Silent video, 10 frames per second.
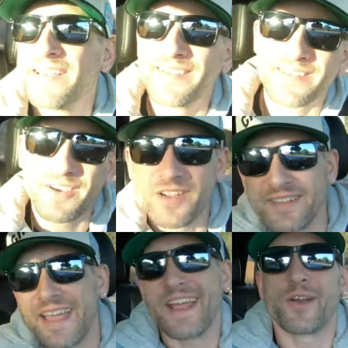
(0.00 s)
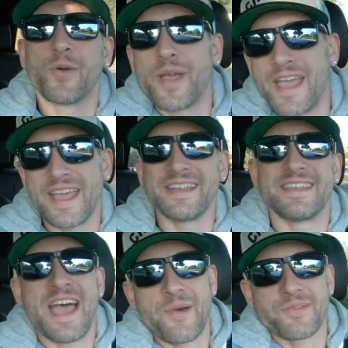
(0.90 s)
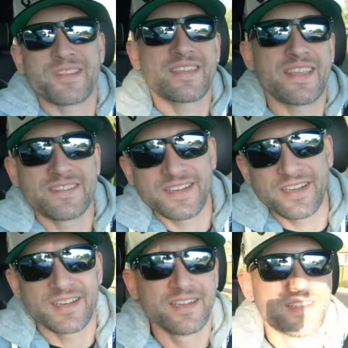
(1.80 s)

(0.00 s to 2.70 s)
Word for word: is called Arrowhead Town Center.